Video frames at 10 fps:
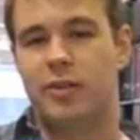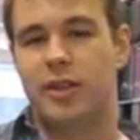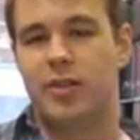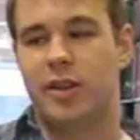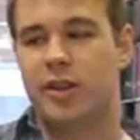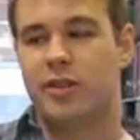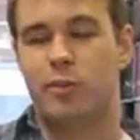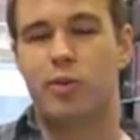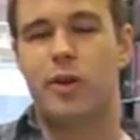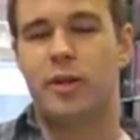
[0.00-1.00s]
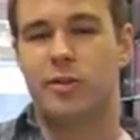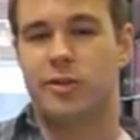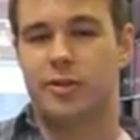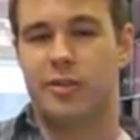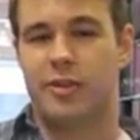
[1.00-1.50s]
it's a
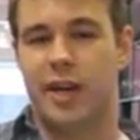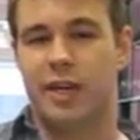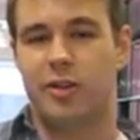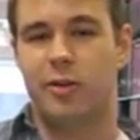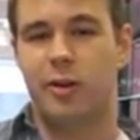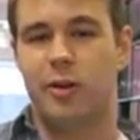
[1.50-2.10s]
precursor society to our